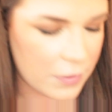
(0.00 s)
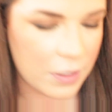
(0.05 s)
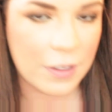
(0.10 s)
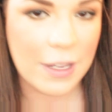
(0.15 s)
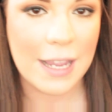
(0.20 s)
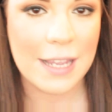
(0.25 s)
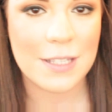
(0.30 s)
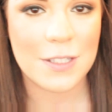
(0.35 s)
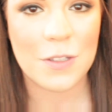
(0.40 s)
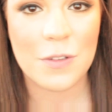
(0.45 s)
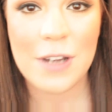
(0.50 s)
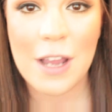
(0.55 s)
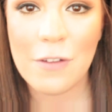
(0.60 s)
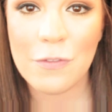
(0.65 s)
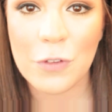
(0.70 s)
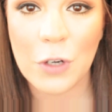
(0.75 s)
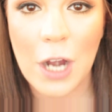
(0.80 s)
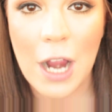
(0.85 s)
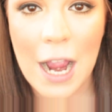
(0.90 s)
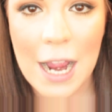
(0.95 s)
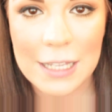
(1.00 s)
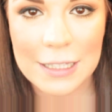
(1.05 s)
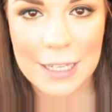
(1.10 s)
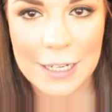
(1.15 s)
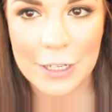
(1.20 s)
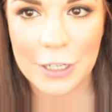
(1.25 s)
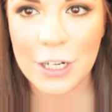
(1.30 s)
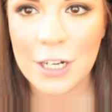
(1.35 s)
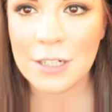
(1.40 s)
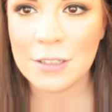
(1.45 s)
Okay, so now for a
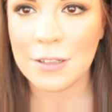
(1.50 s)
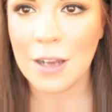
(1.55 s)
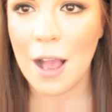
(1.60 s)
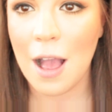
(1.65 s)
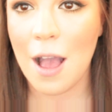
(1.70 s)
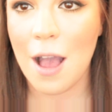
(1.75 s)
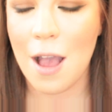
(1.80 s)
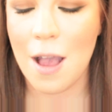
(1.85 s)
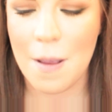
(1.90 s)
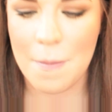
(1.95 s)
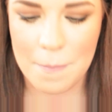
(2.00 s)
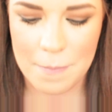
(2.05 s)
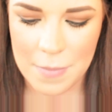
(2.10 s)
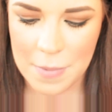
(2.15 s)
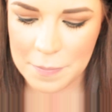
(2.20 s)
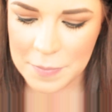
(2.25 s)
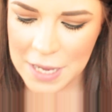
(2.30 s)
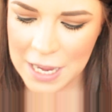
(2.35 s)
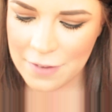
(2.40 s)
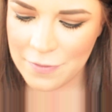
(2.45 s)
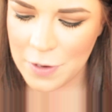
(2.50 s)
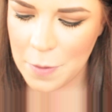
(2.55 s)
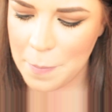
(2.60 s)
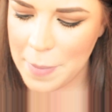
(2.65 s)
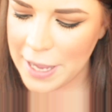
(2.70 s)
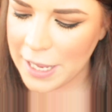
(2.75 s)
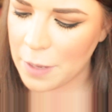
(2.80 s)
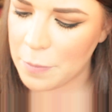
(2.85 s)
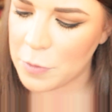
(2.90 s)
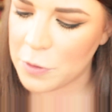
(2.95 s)
highlighter, I'm kind of in a
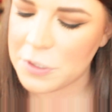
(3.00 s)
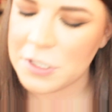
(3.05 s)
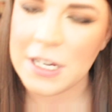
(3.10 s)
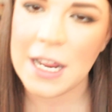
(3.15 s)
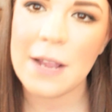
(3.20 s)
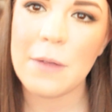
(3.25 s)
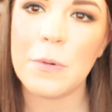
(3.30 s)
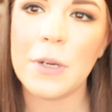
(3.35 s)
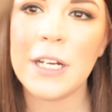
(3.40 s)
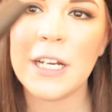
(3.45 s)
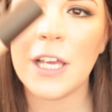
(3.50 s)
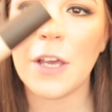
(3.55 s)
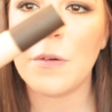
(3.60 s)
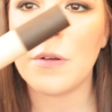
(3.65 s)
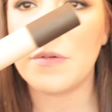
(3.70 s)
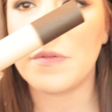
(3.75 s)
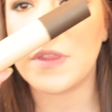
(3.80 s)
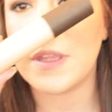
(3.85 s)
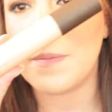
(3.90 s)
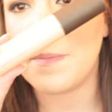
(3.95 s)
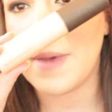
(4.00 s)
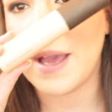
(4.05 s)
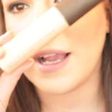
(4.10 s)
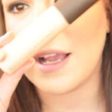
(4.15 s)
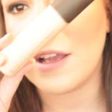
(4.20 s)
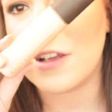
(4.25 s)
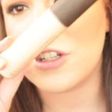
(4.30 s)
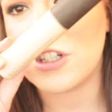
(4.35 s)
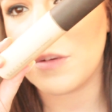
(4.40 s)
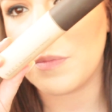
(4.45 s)
Becca mood today. We're going to go in with the
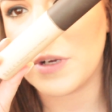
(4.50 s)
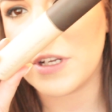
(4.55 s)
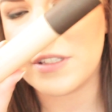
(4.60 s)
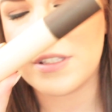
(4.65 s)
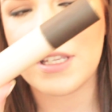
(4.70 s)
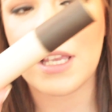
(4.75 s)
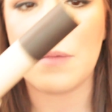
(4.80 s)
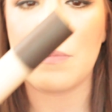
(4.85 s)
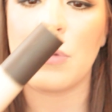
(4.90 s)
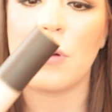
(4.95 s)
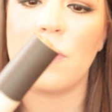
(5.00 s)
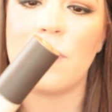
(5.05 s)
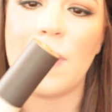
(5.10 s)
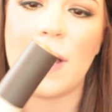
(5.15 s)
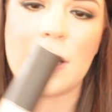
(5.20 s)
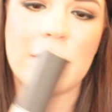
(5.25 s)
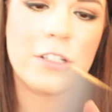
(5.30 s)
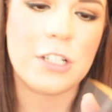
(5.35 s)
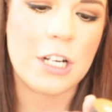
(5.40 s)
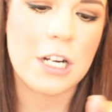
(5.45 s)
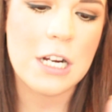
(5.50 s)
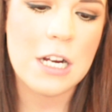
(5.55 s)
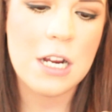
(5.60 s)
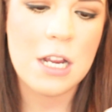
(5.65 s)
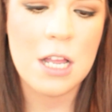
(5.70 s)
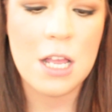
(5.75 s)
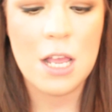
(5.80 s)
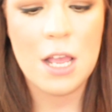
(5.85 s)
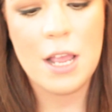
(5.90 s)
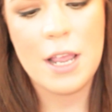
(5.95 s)
Becca Shimmering Skin Perfector
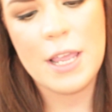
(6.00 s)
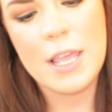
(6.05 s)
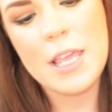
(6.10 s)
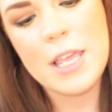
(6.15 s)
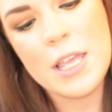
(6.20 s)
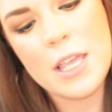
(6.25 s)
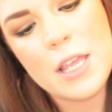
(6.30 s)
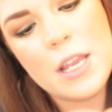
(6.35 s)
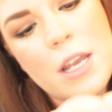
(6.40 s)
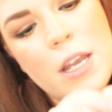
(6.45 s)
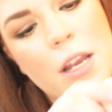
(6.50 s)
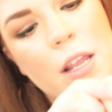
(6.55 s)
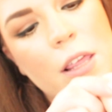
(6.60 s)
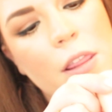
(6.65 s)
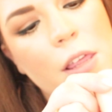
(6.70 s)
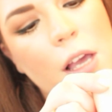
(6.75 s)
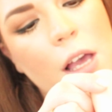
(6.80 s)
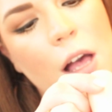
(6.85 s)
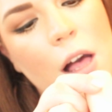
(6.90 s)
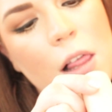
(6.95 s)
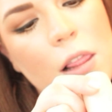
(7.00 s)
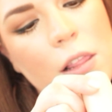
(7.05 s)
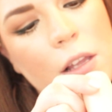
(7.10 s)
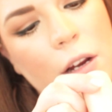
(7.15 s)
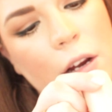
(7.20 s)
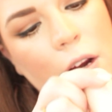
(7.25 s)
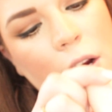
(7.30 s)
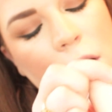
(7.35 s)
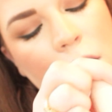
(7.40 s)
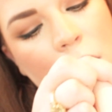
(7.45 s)
in the
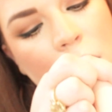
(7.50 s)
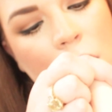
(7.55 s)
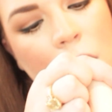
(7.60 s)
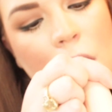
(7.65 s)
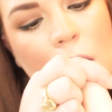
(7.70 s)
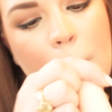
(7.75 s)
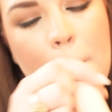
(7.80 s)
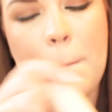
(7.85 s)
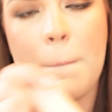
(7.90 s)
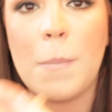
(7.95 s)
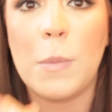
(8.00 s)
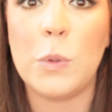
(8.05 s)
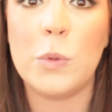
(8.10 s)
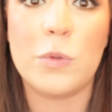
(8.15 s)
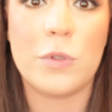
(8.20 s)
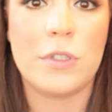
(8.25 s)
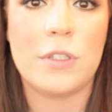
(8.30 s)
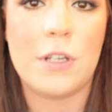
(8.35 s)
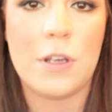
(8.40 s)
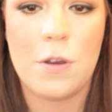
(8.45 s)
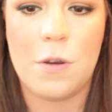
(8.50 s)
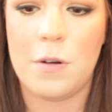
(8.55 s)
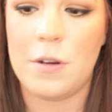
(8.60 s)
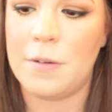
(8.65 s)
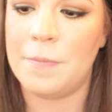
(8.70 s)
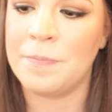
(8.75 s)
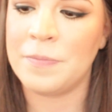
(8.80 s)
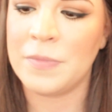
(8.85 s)
color Moonstone.